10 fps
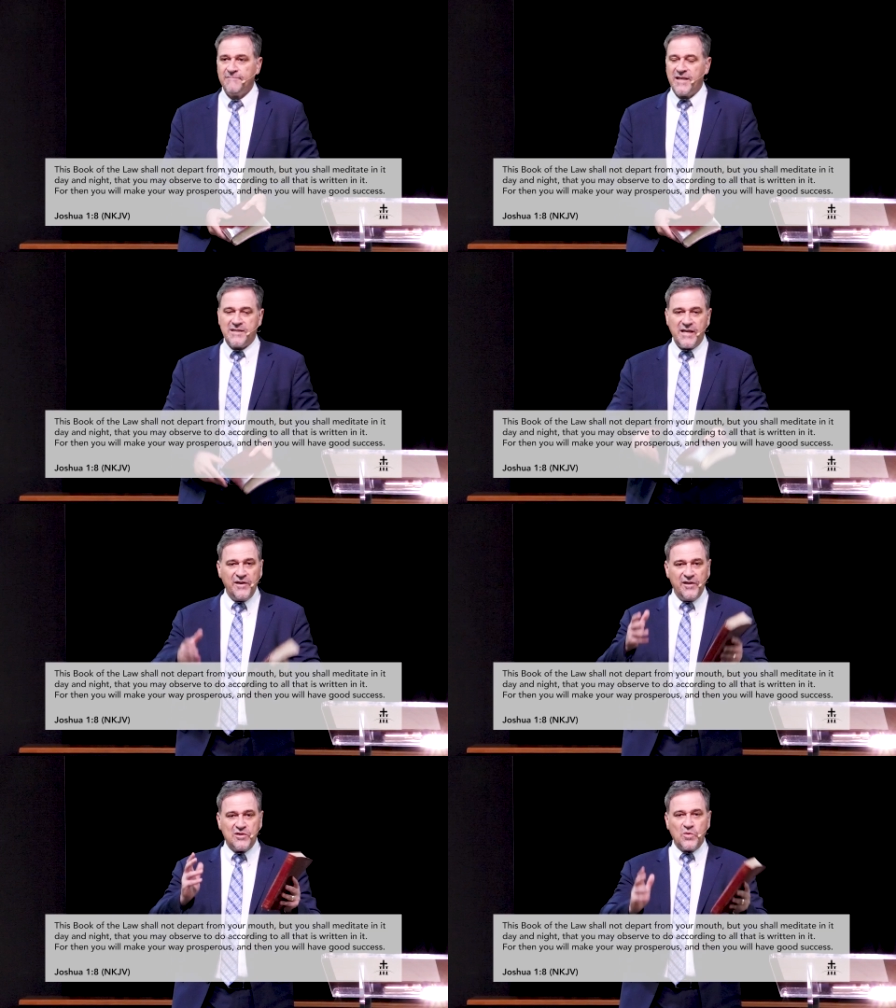He
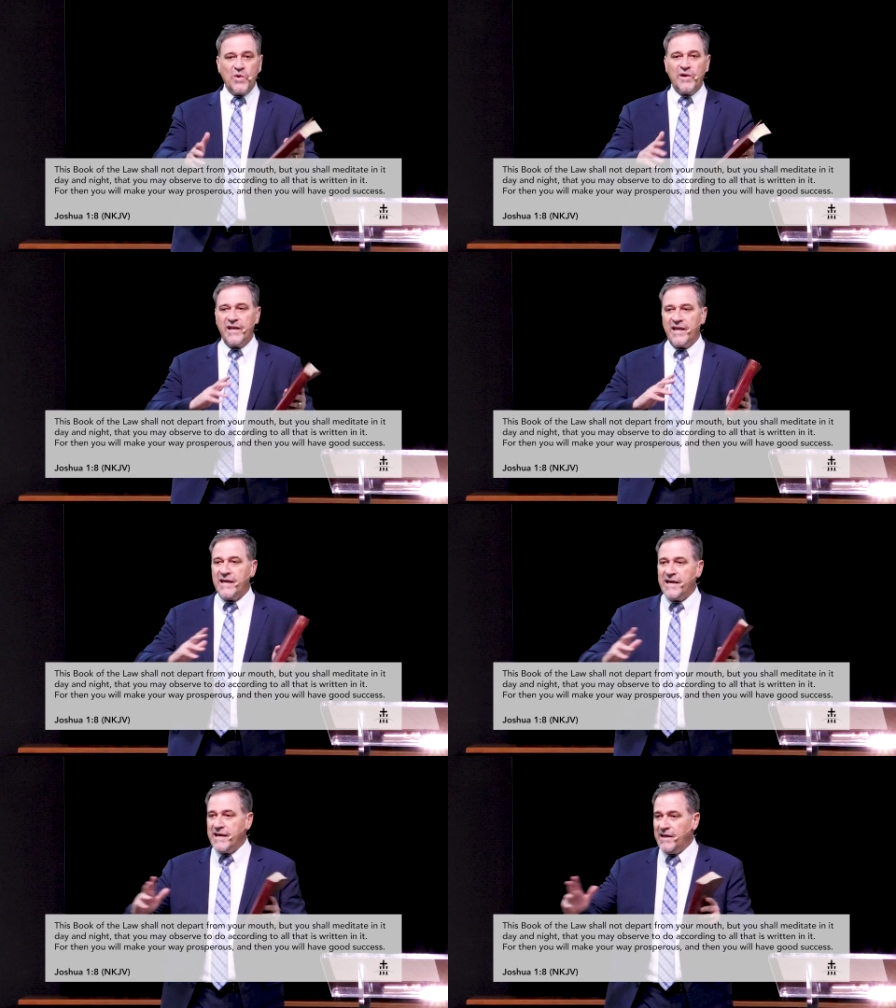sent his word and he
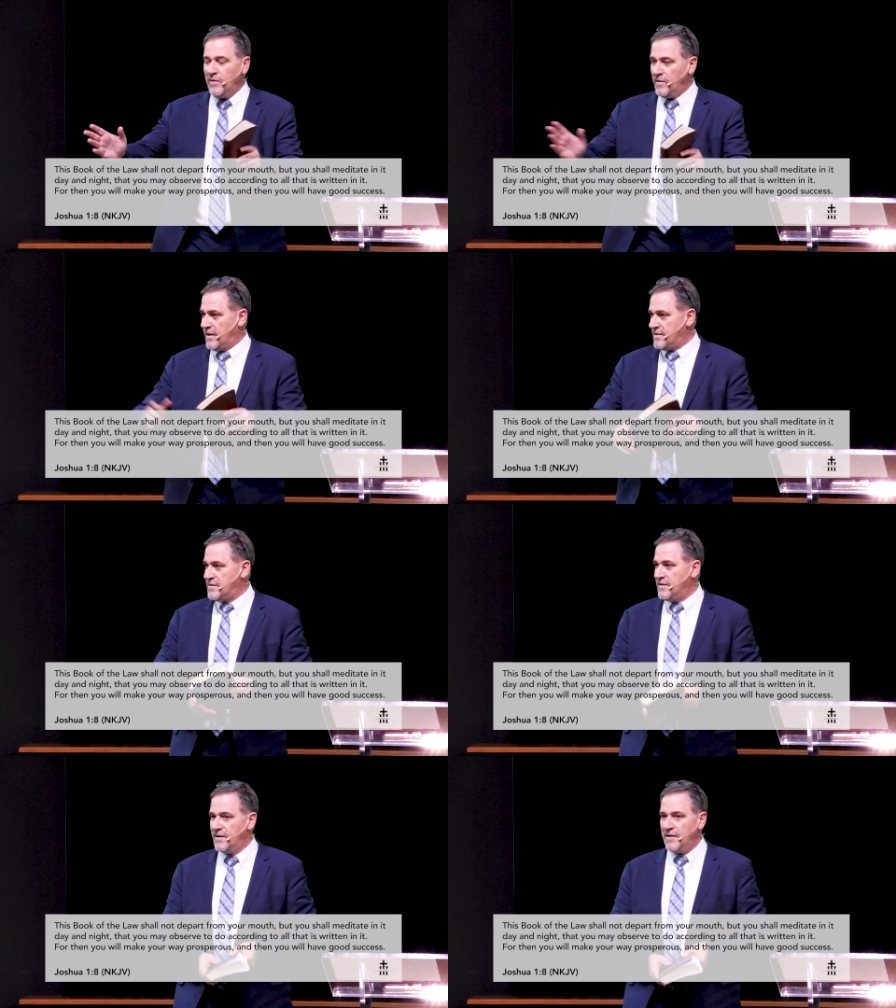healed
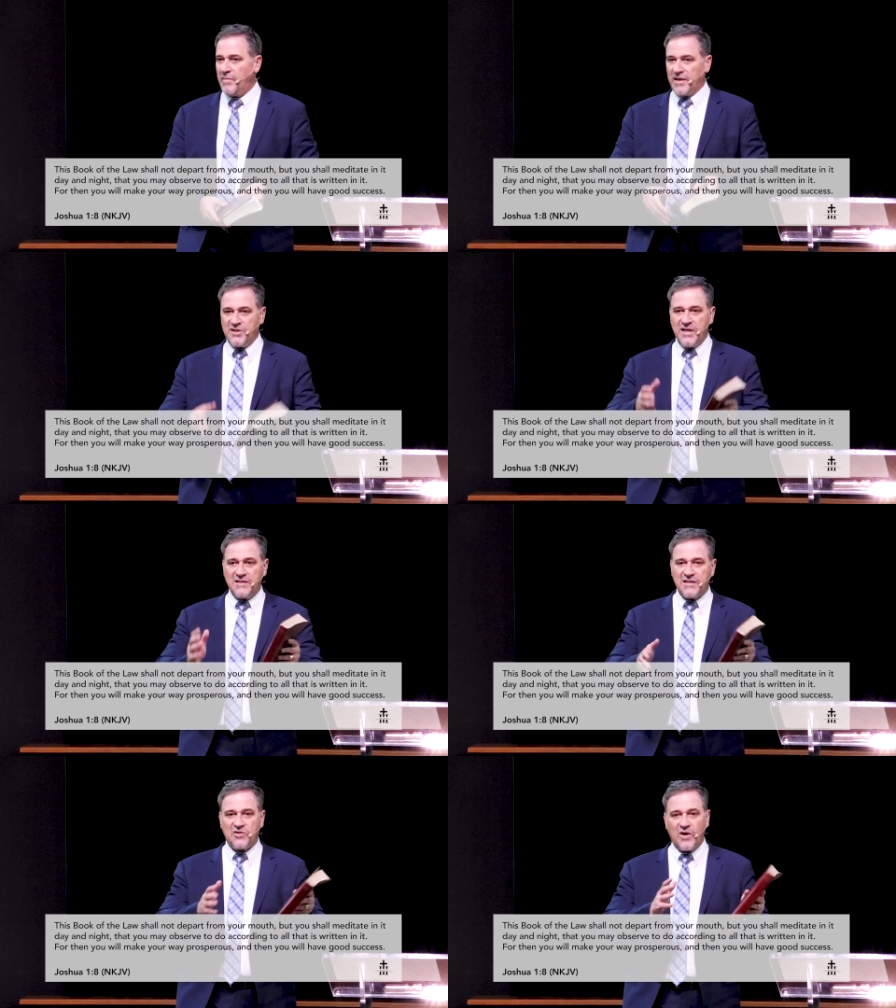us. By
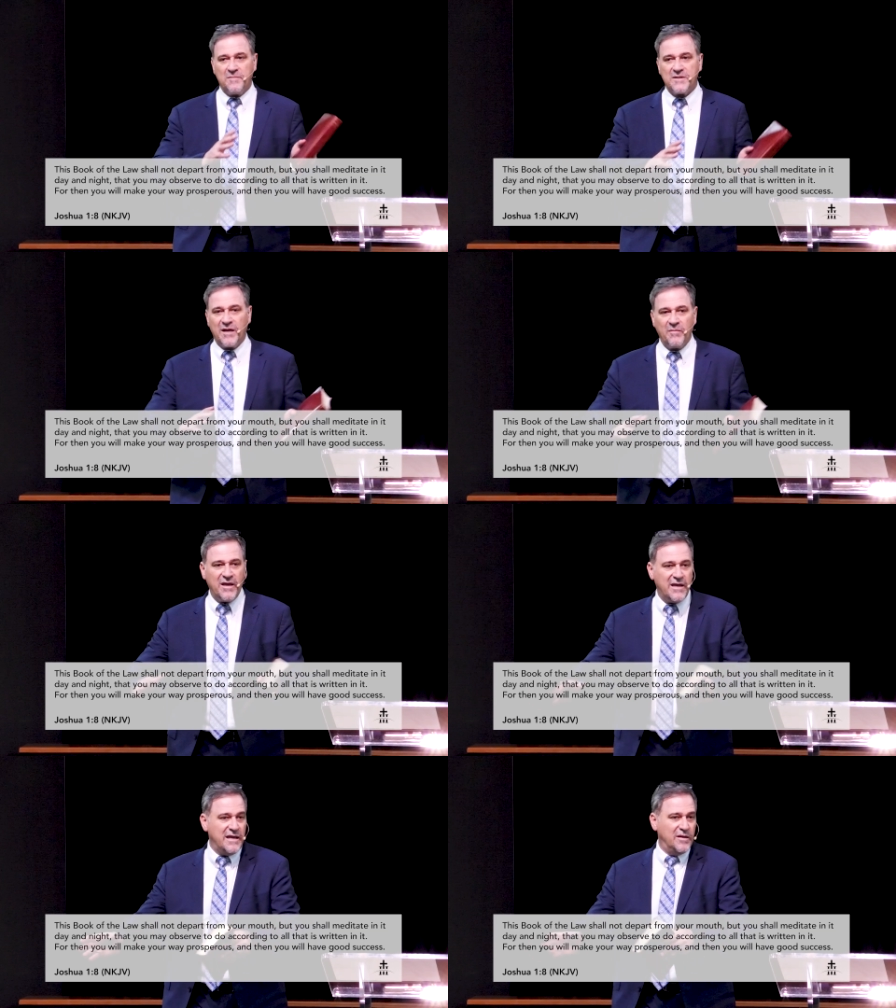Jesus' stripes, I'm
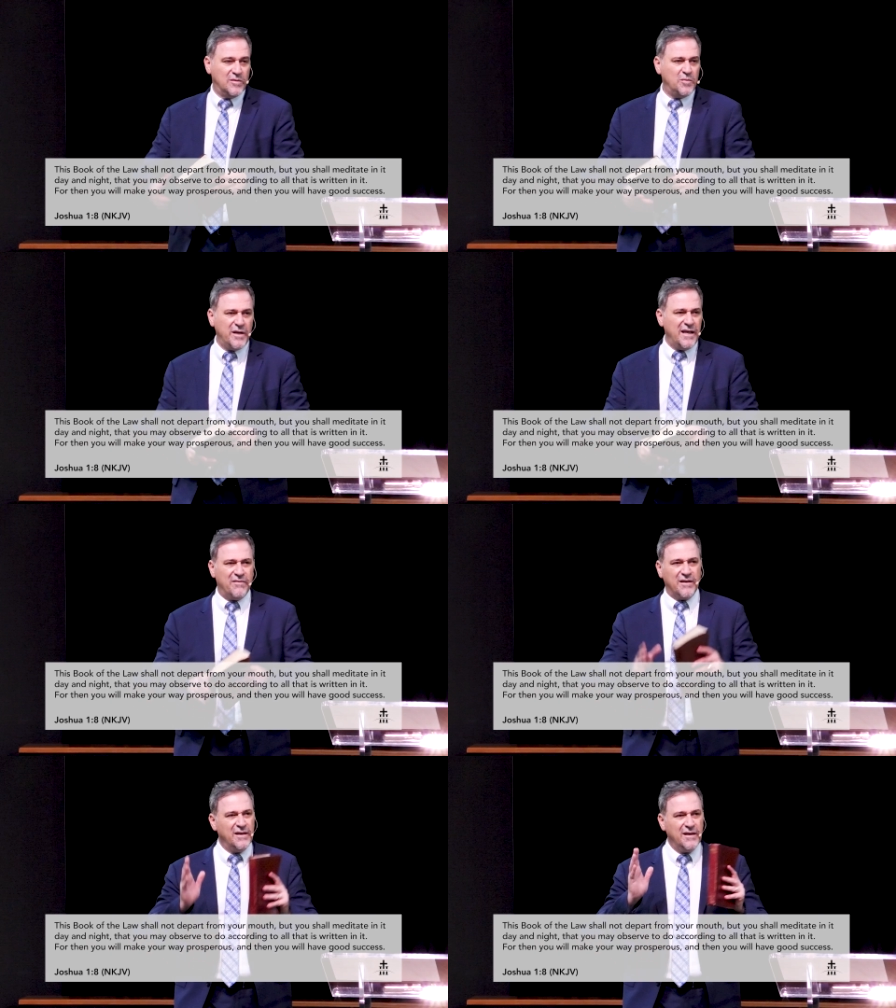healed.
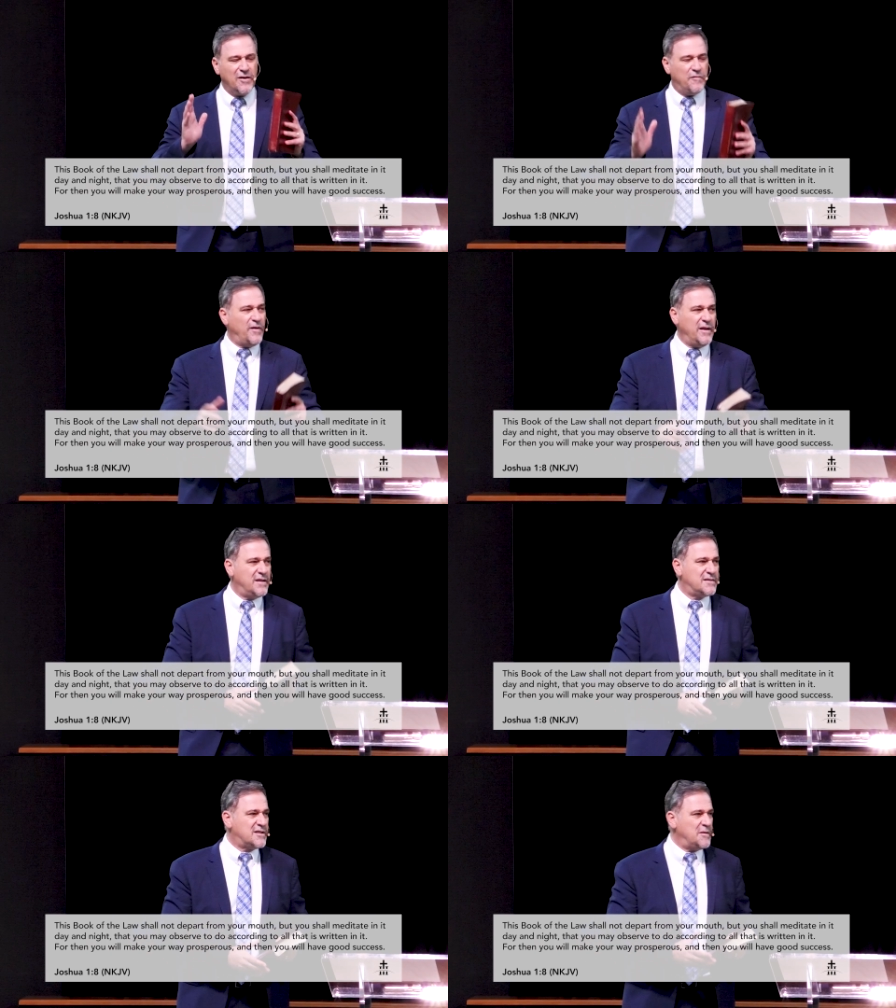Whatever. Go find
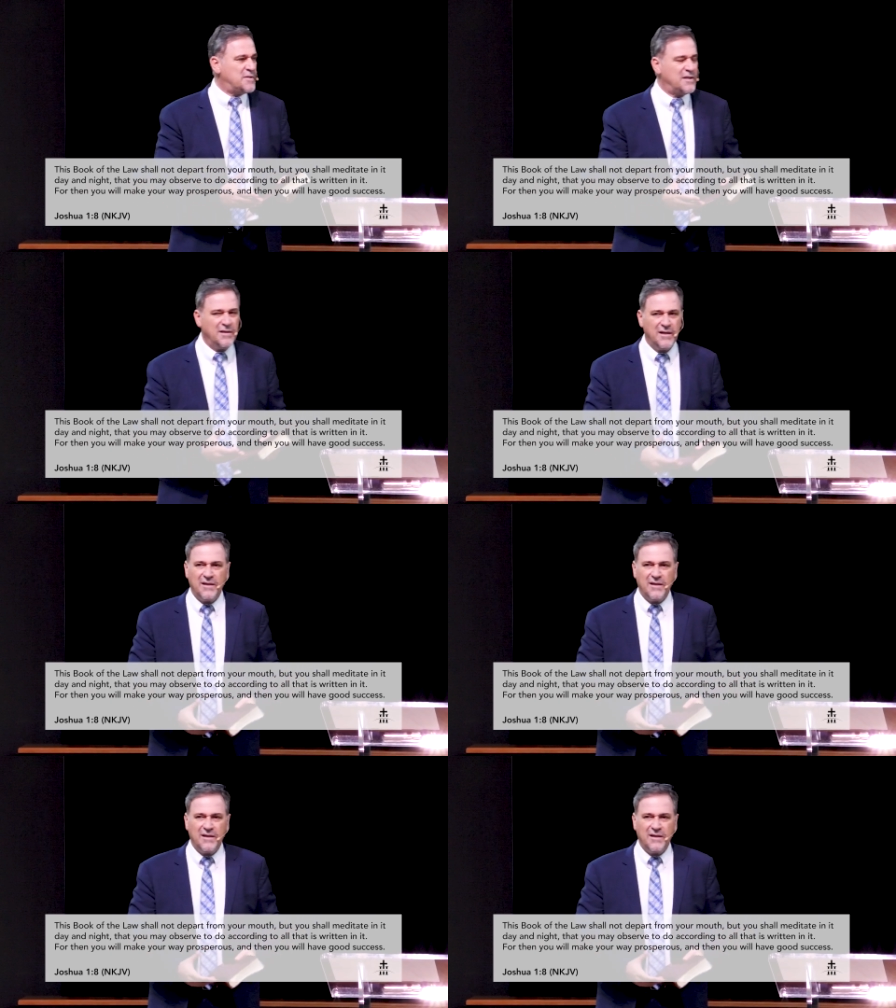the scripture.